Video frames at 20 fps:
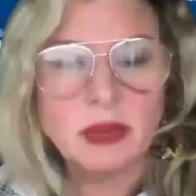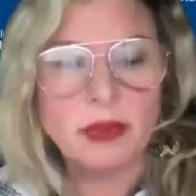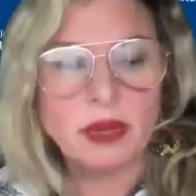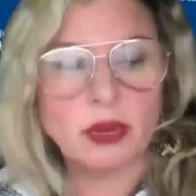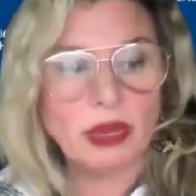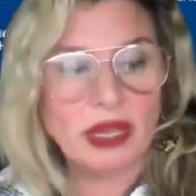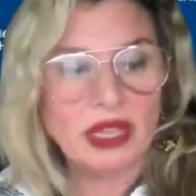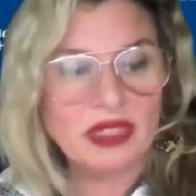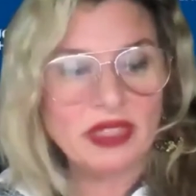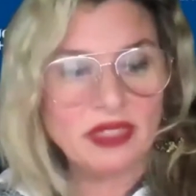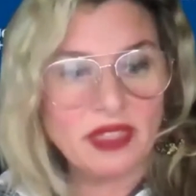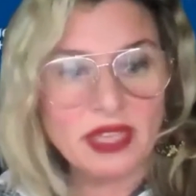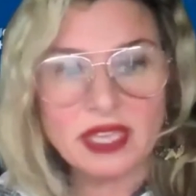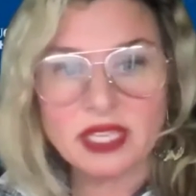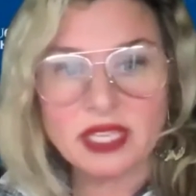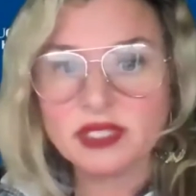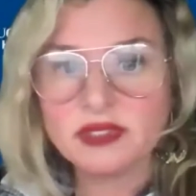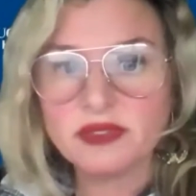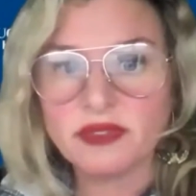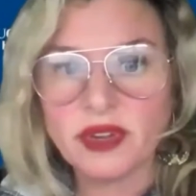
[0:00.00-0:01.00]
But what I
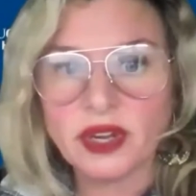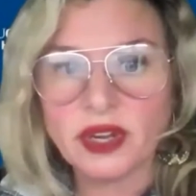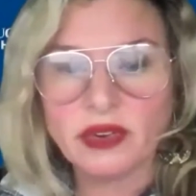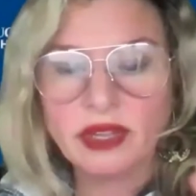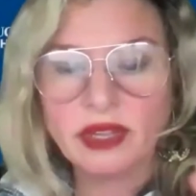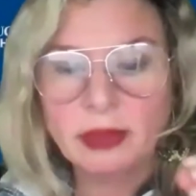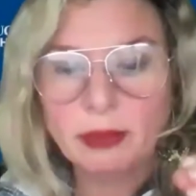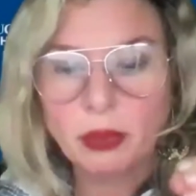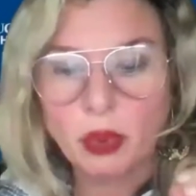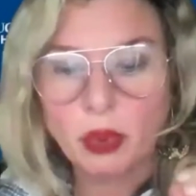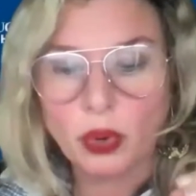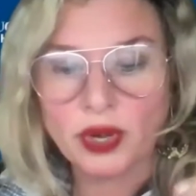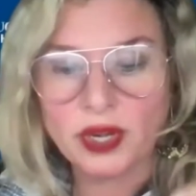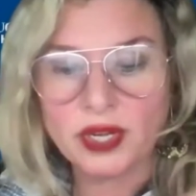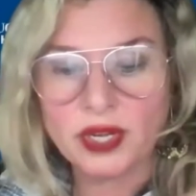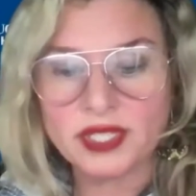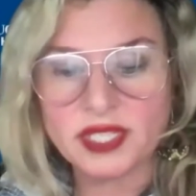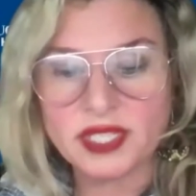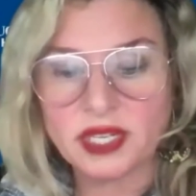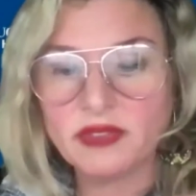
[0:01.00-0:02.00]
think is very
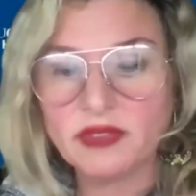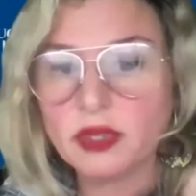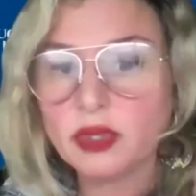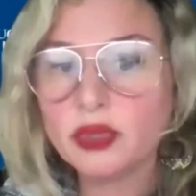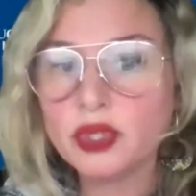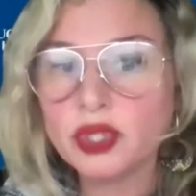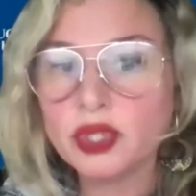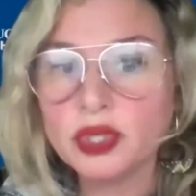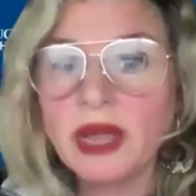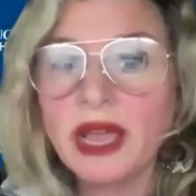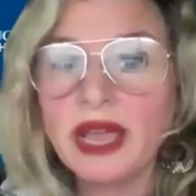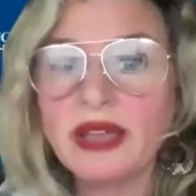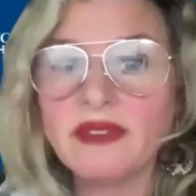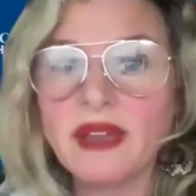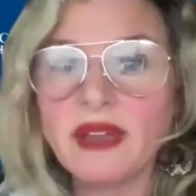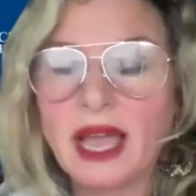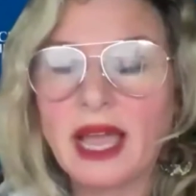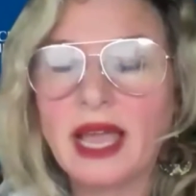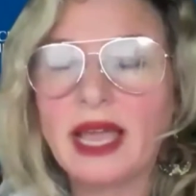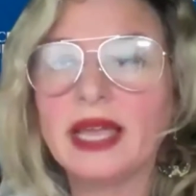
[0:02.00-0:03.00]
important is that if you do
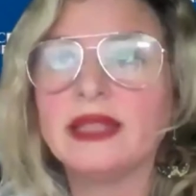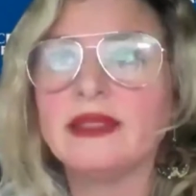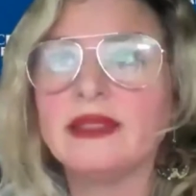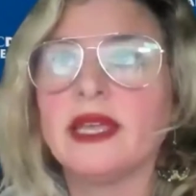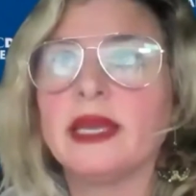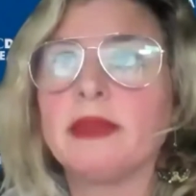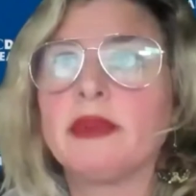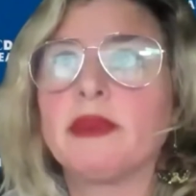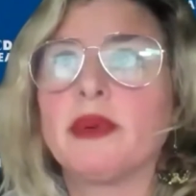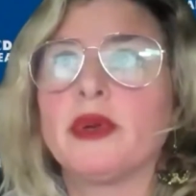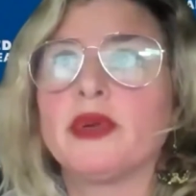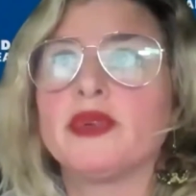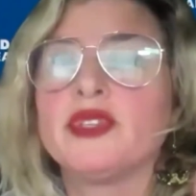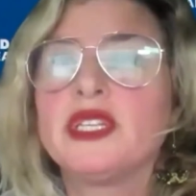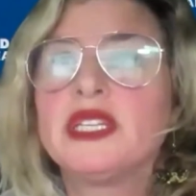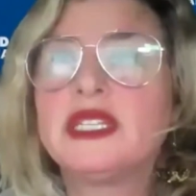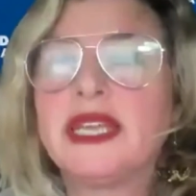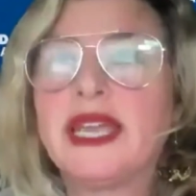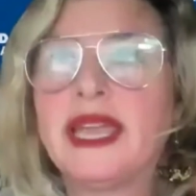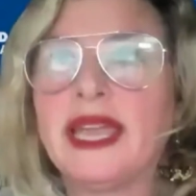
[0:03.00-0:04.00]
have high
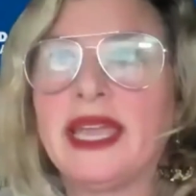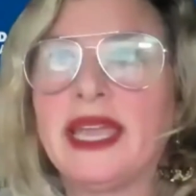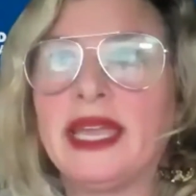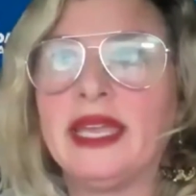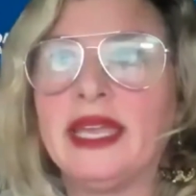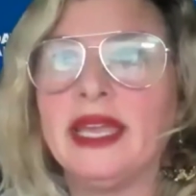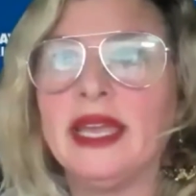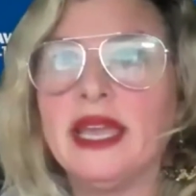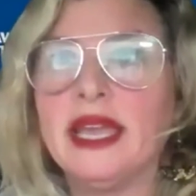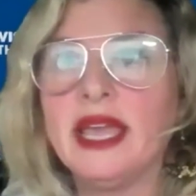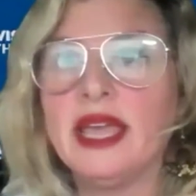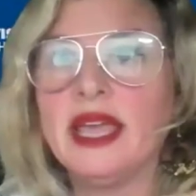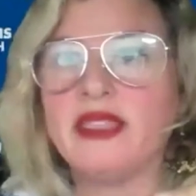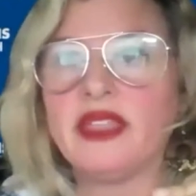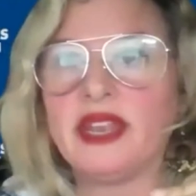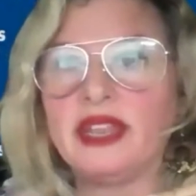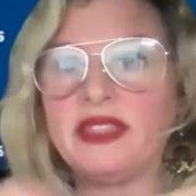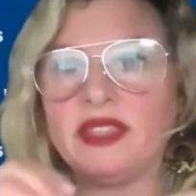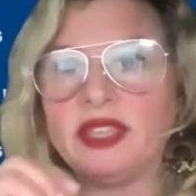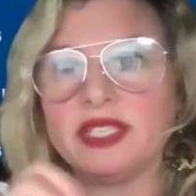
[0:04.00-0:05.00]
lipoprotein A,
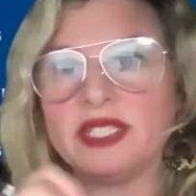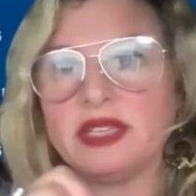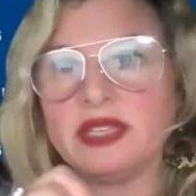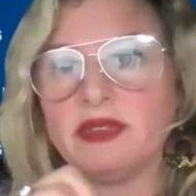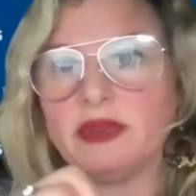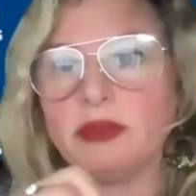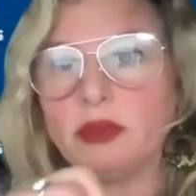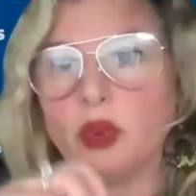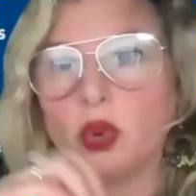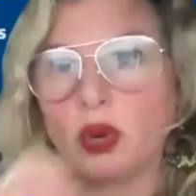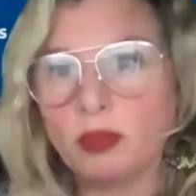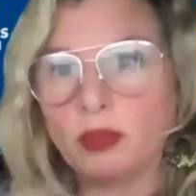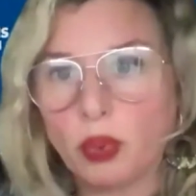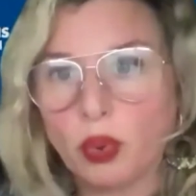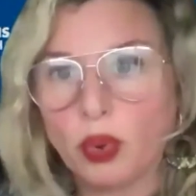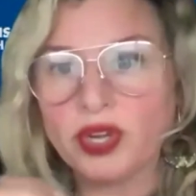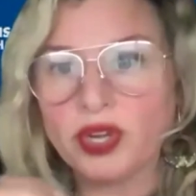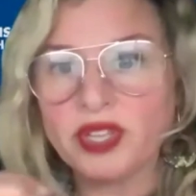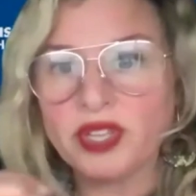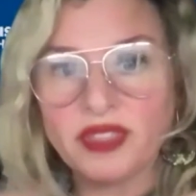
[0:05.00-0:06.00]
then I think it's even more
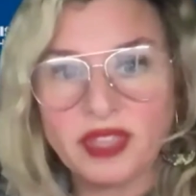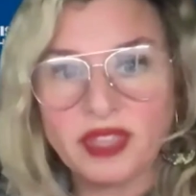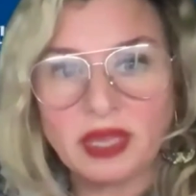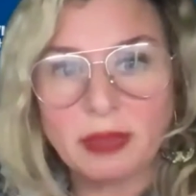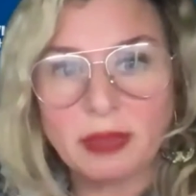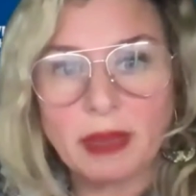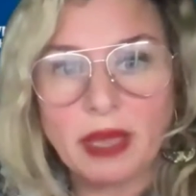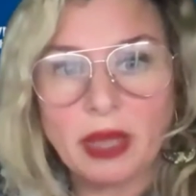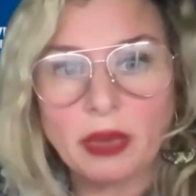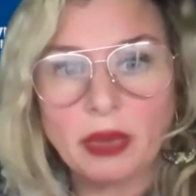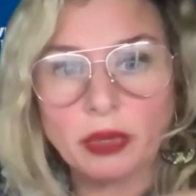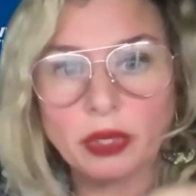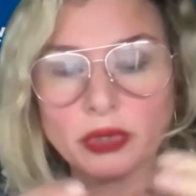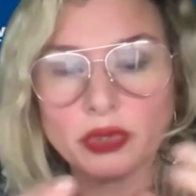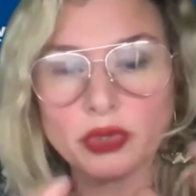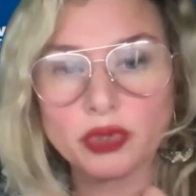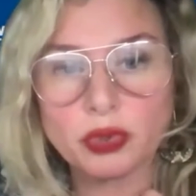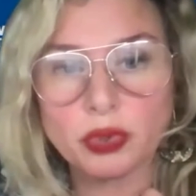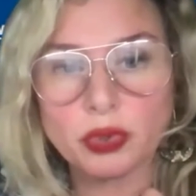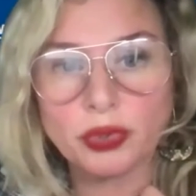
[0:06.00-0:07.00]
important to think about
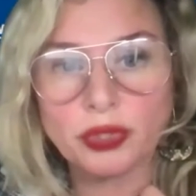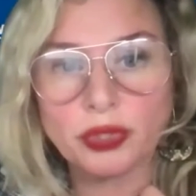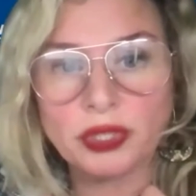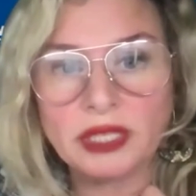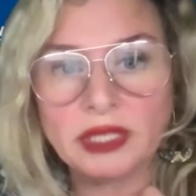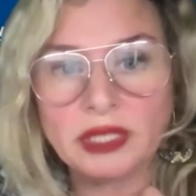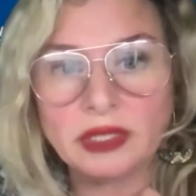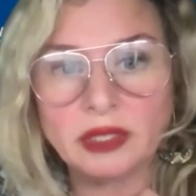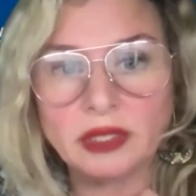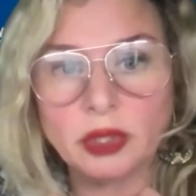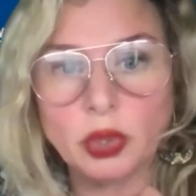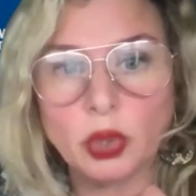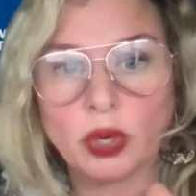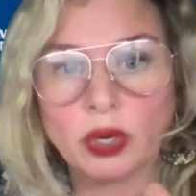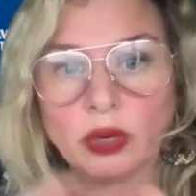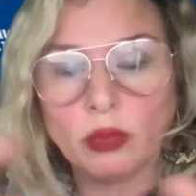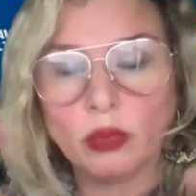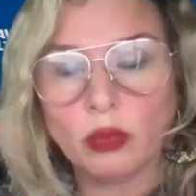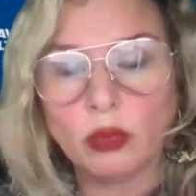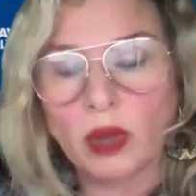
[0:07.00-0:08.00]
controlling
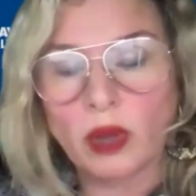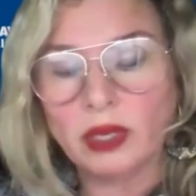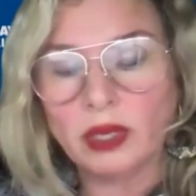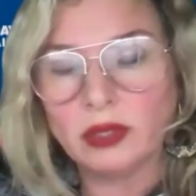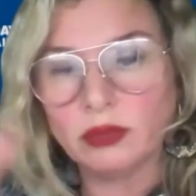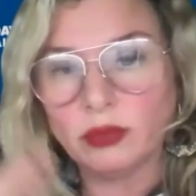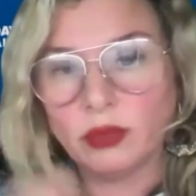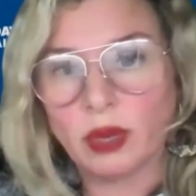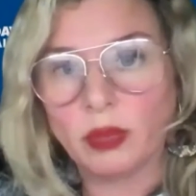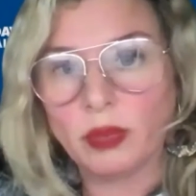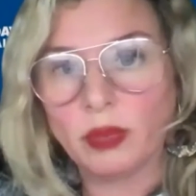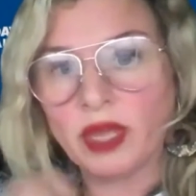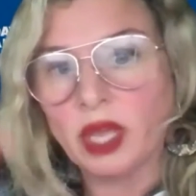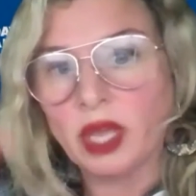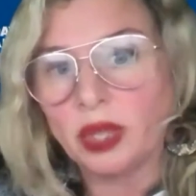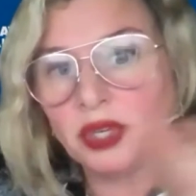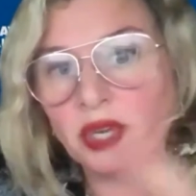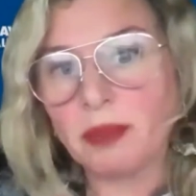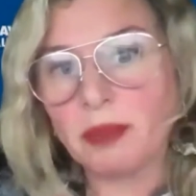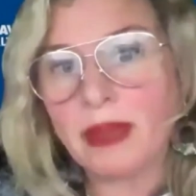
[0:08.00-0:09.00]
your what we
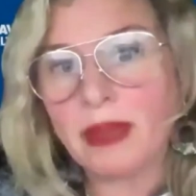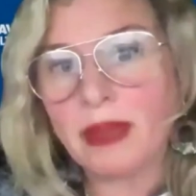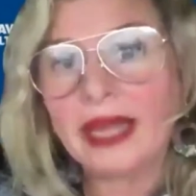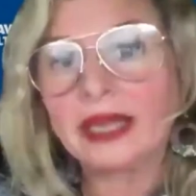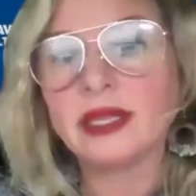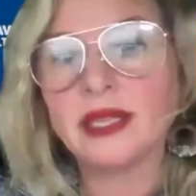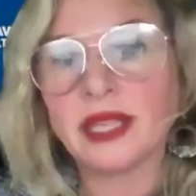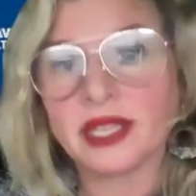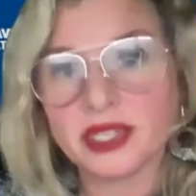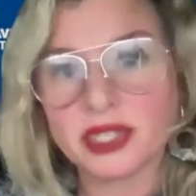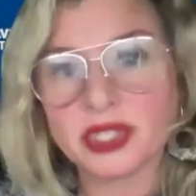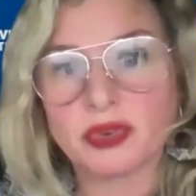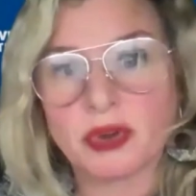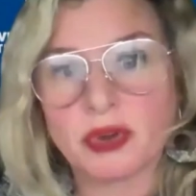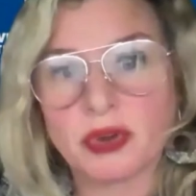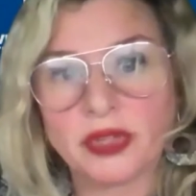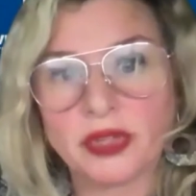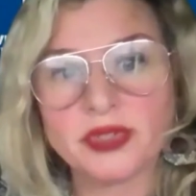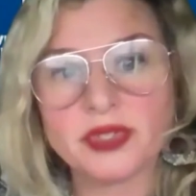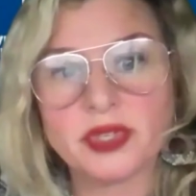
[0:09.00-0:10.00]
call your bad
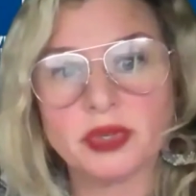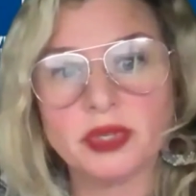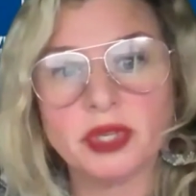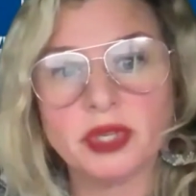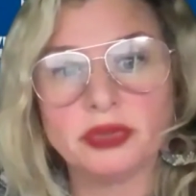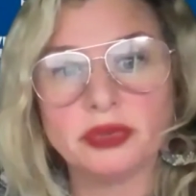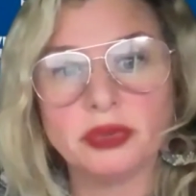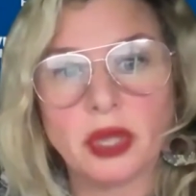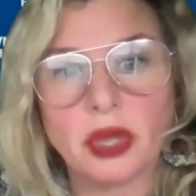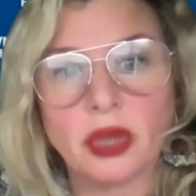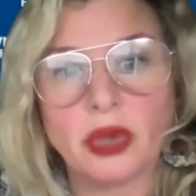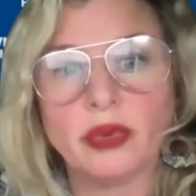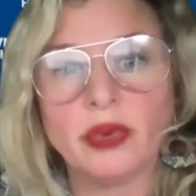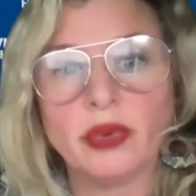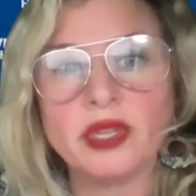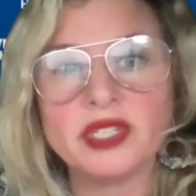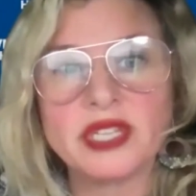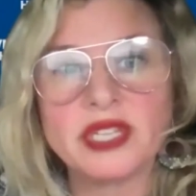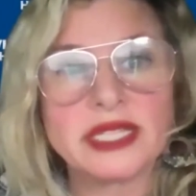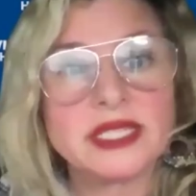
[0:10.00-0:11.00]
cholesterol, so your
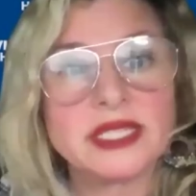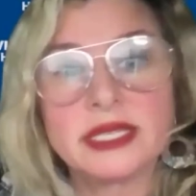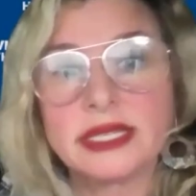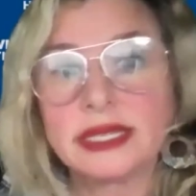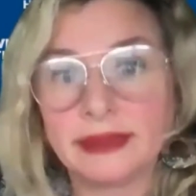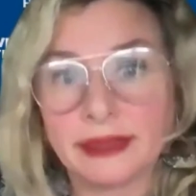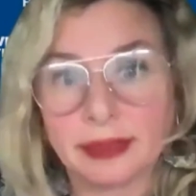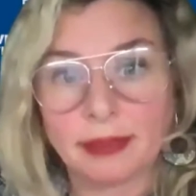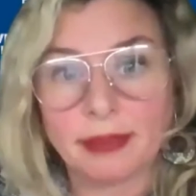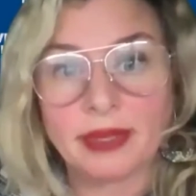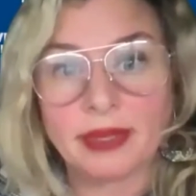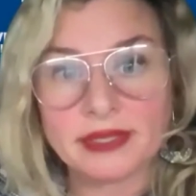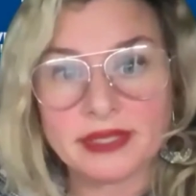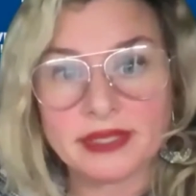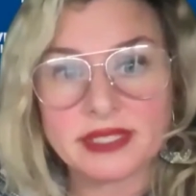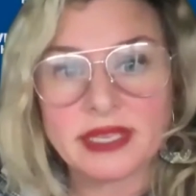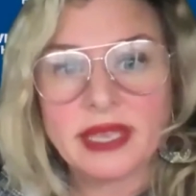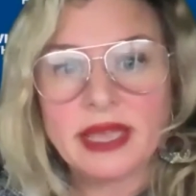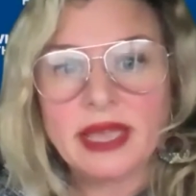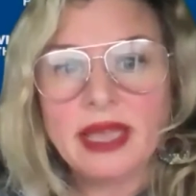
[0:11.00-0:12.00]
low density
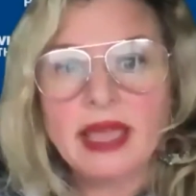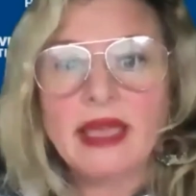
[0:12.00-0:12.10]
lipids.